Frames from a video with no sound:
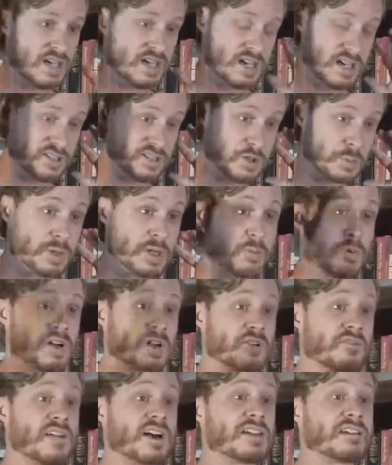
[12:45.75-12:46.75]
And so we want
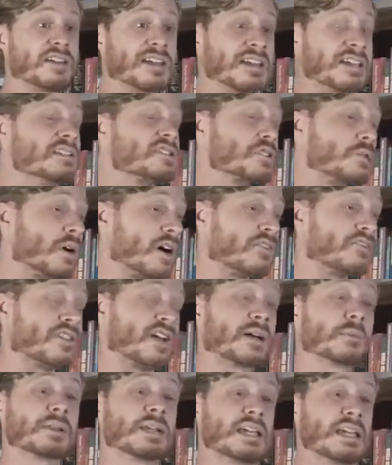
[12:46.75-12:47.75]
to invite you into our
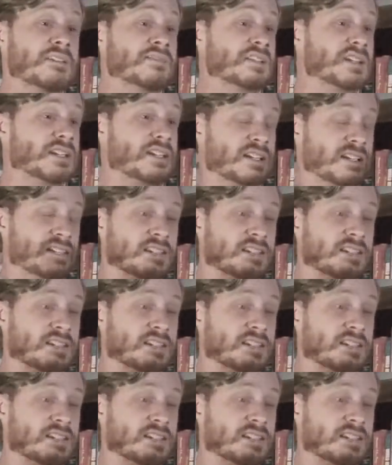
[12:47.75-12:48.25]
family even in a